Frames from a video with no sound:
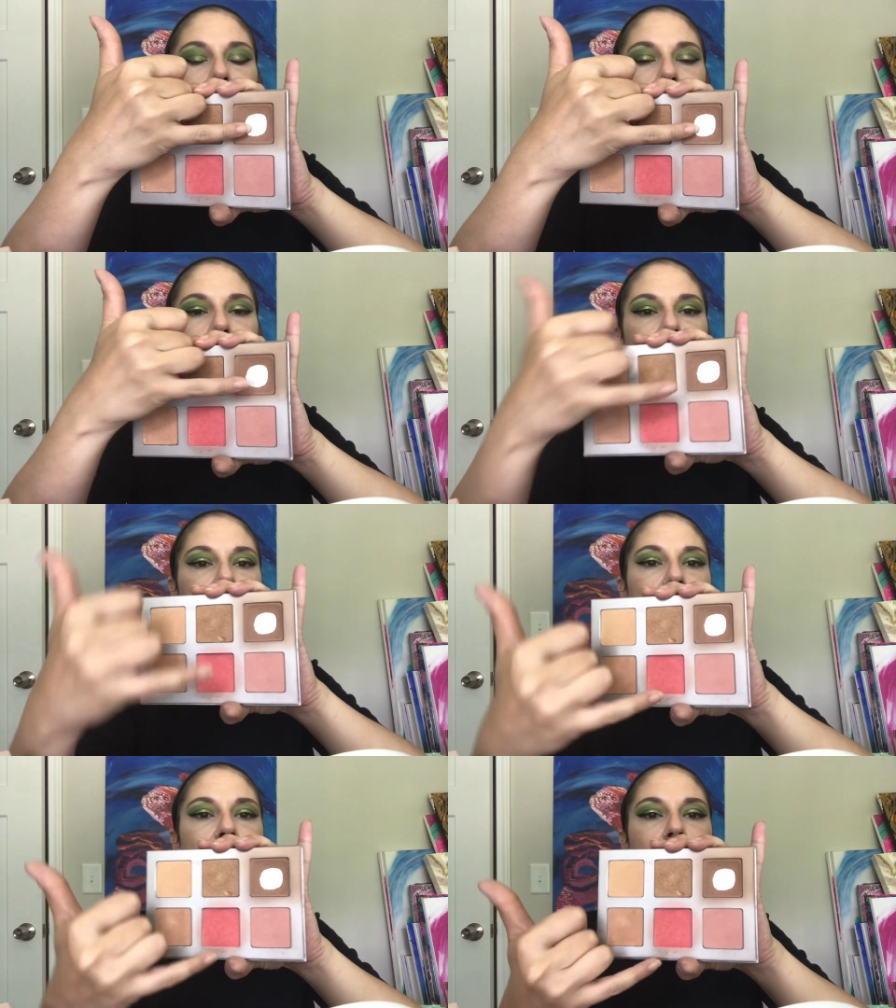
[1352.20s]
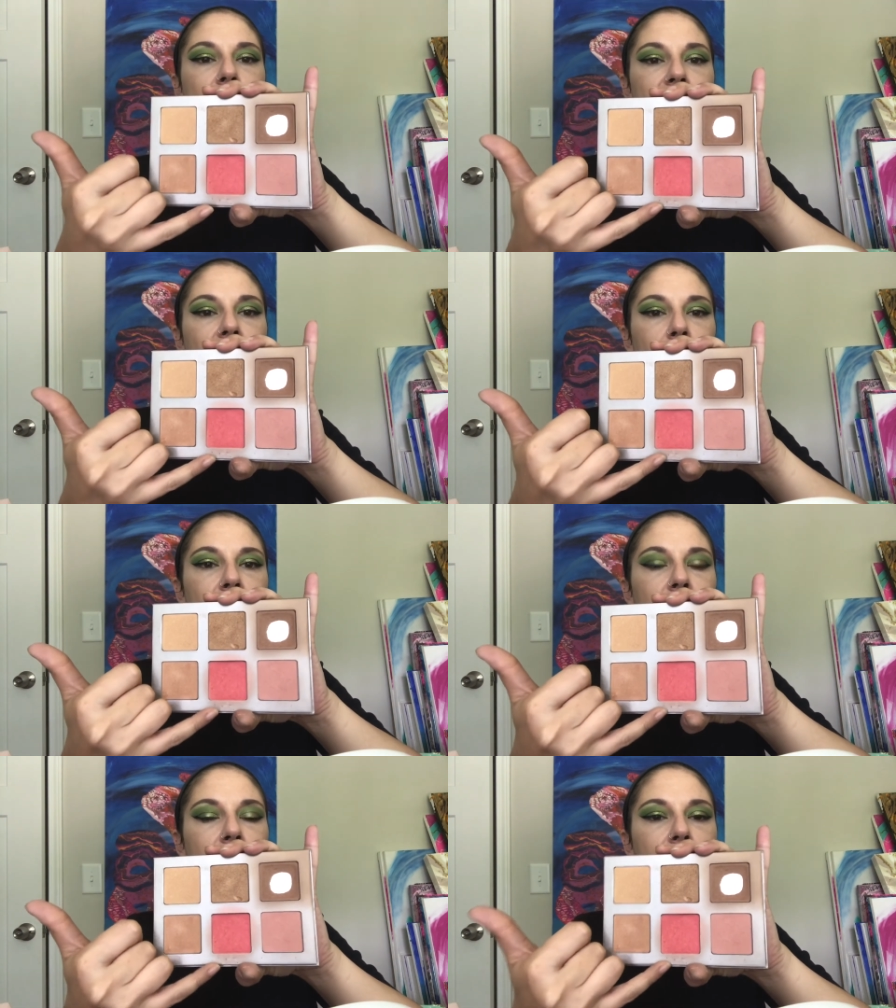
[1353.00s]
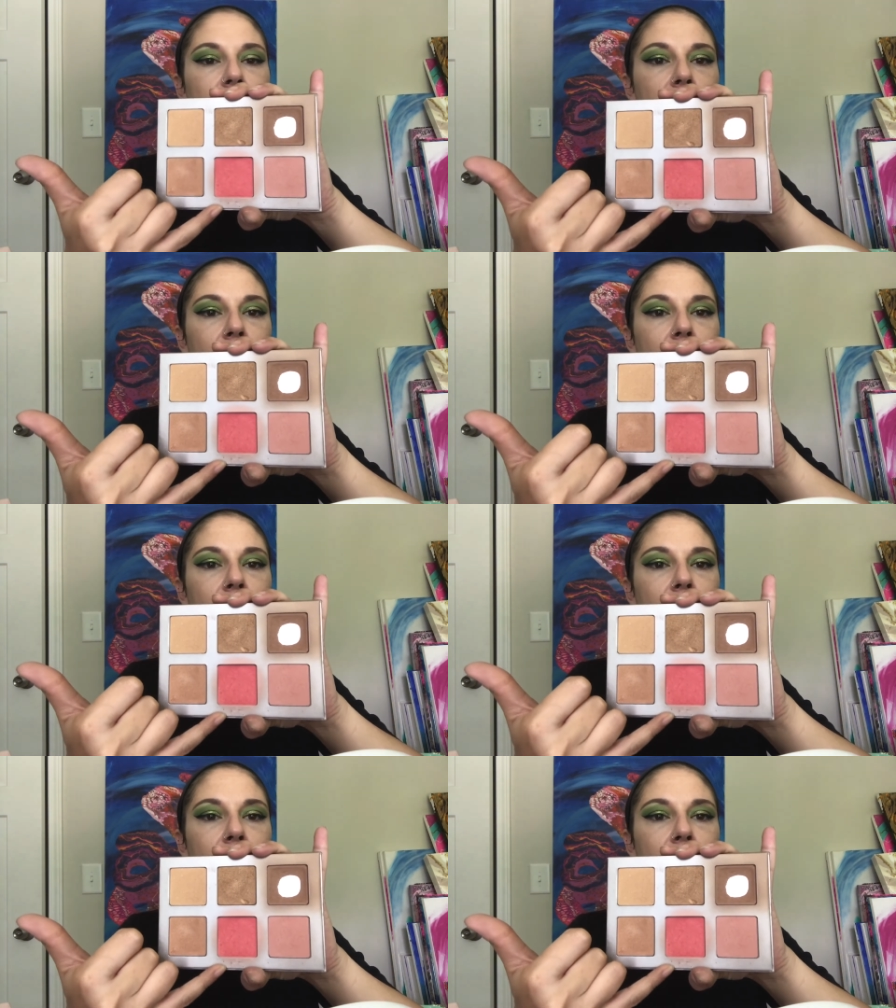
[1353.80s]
And then I oftentimes use this